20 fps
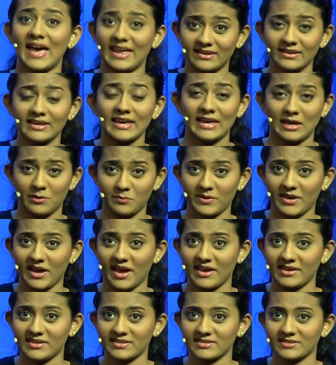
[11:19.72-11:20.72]
and
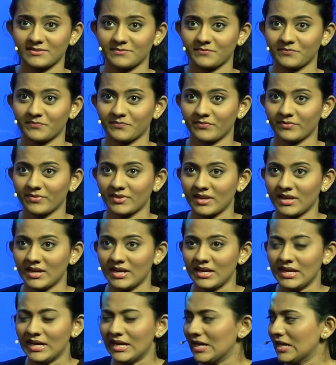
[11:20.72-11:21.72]
APIs.
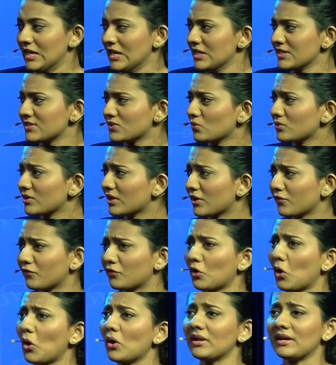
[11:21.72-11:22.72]
So to give
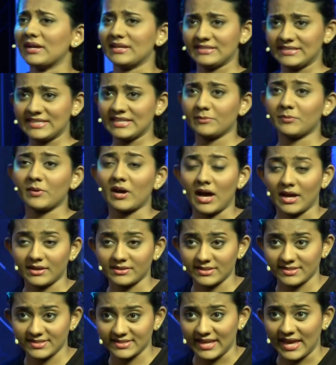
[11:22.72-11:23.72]
you all a deeper
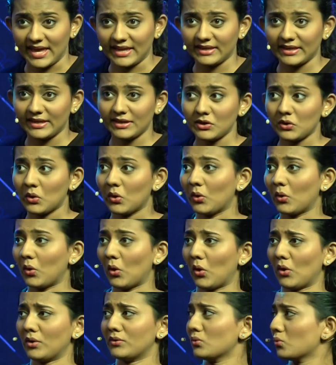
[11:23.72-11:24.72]
understanding
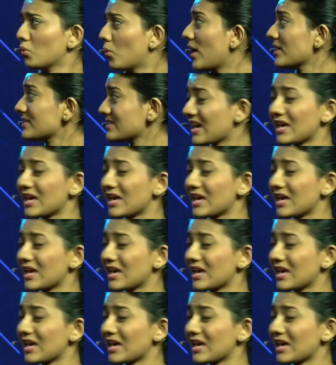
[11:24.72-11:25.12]
on what